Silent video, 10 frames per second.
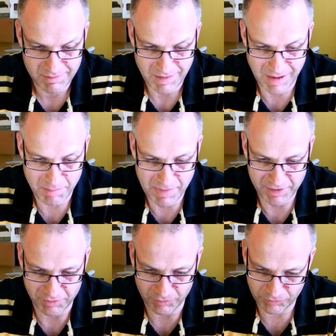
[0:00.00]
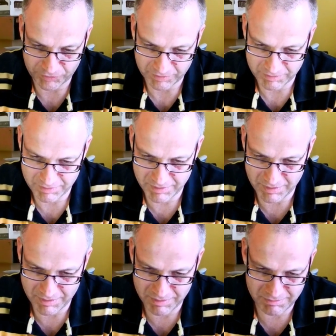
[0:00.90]
manuals,
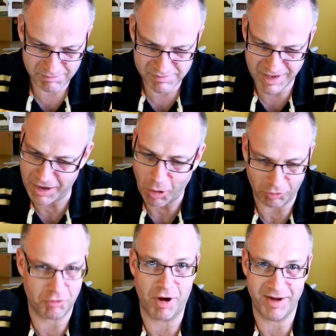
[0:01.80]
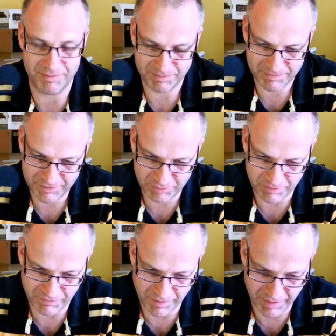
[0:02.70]
they're not great, to be
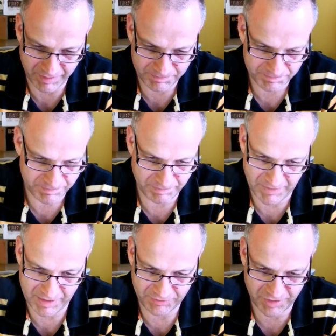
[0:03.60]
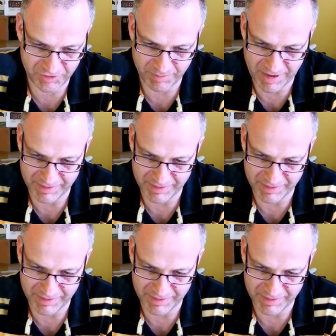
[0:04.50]
fair. It shows you about the